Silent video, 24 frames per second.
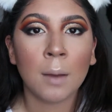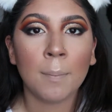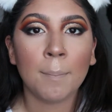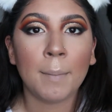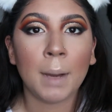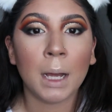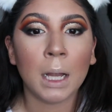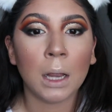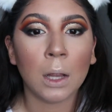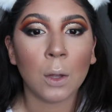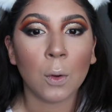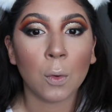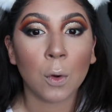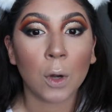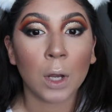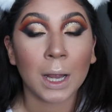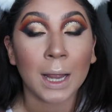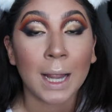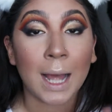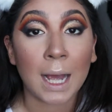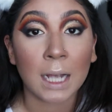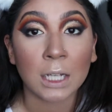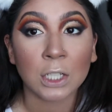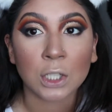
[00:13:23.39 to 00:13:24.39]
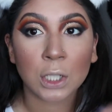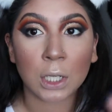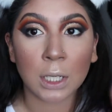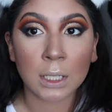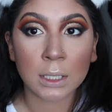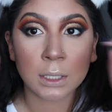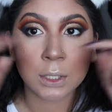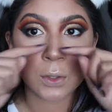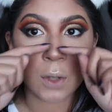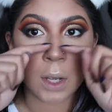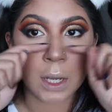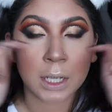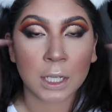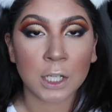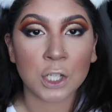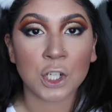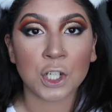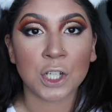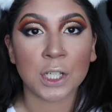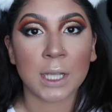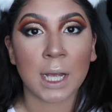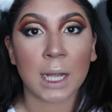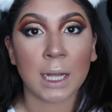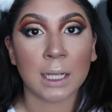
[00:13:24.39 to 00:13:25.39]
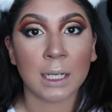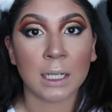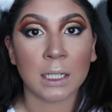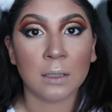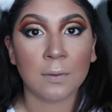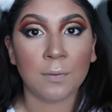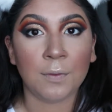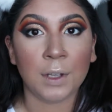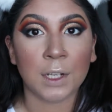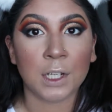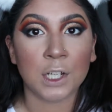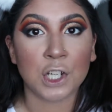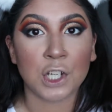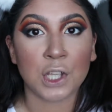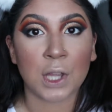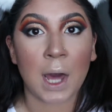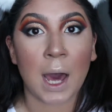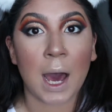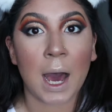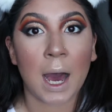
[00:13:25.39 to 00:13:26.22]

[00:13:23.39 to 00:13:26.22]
my lower lash line, so I can just at least finish the